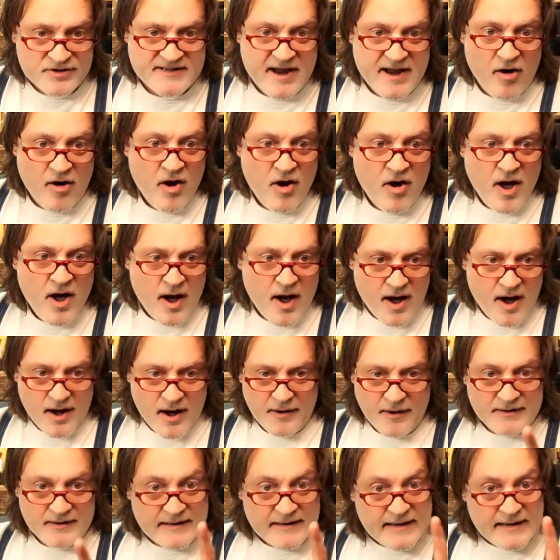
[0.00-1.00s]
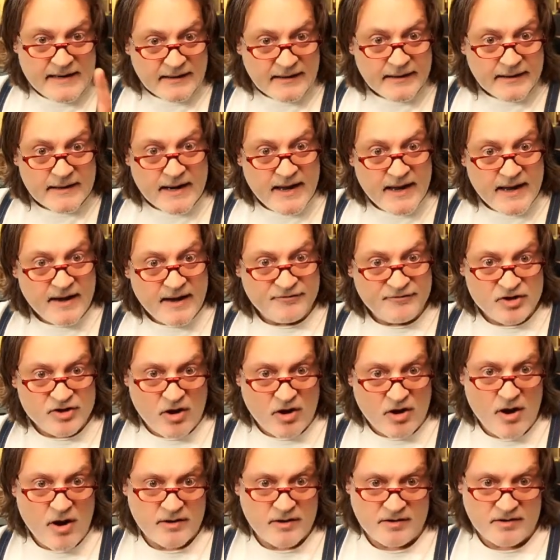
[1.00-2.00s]
Now, uh, Neil and I have
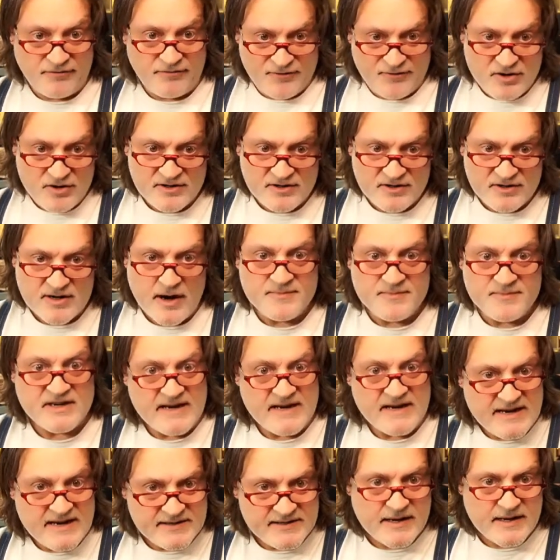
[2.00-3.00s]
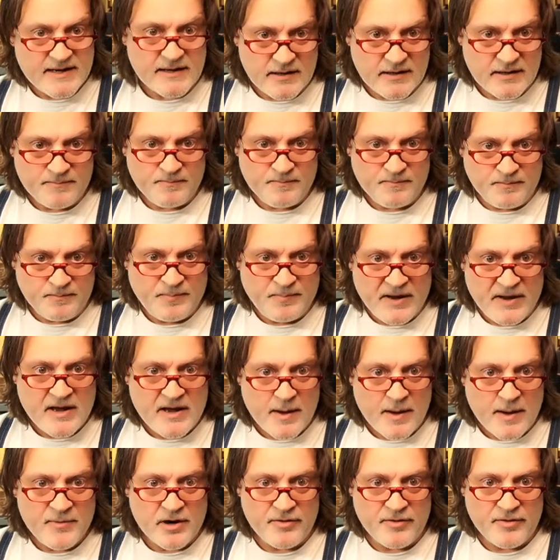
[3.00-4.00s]
talked a few times, and he's going to be
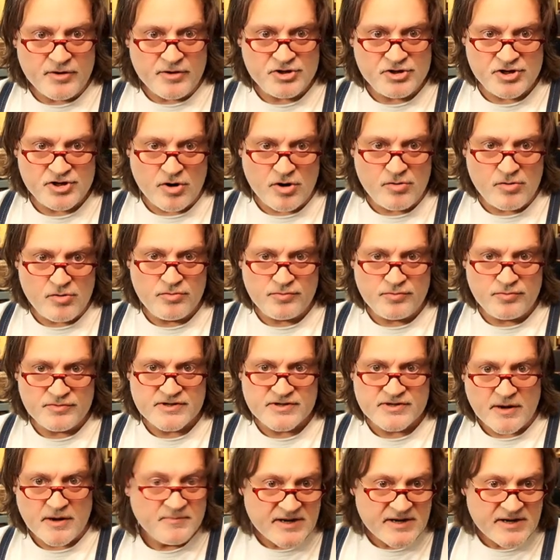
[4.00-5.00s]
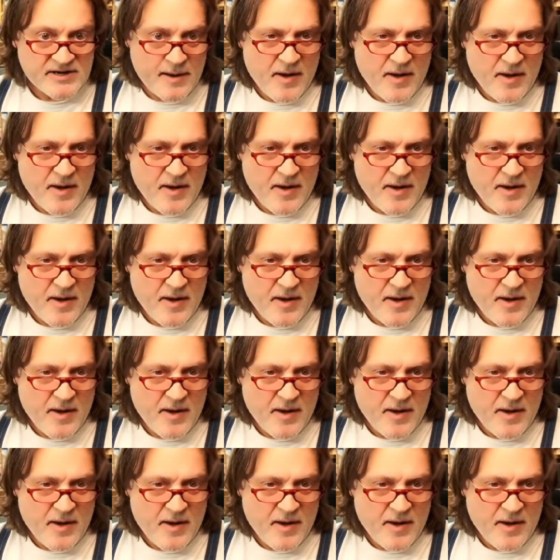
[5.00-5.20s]
coming on the show sometime.